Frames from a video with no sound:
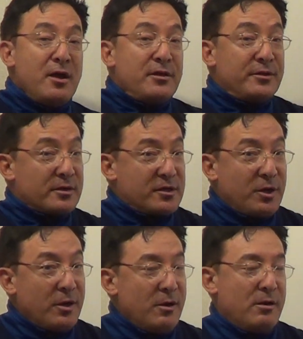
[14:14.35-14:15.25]
The
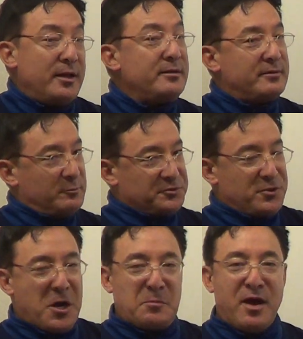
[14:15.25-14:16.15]
current, and we'll
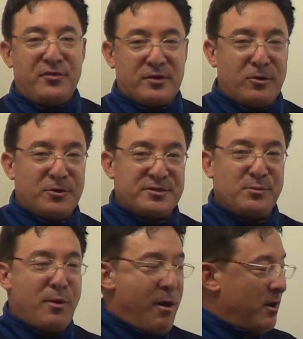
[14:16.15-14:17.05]
talk about the current
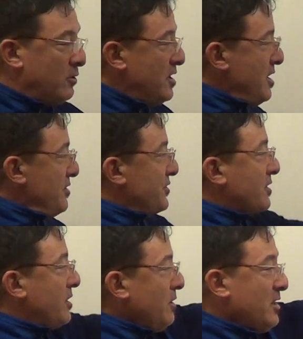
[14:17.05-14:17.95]
tomorrow, the
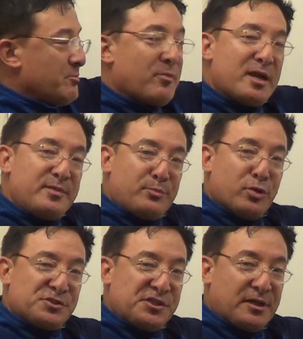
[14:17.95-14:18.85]
current might be
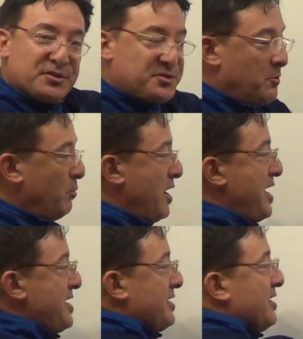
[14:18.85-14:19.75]
pushing us
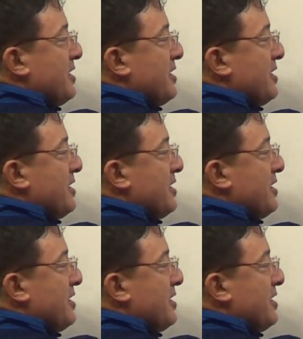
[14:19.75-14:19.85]
away.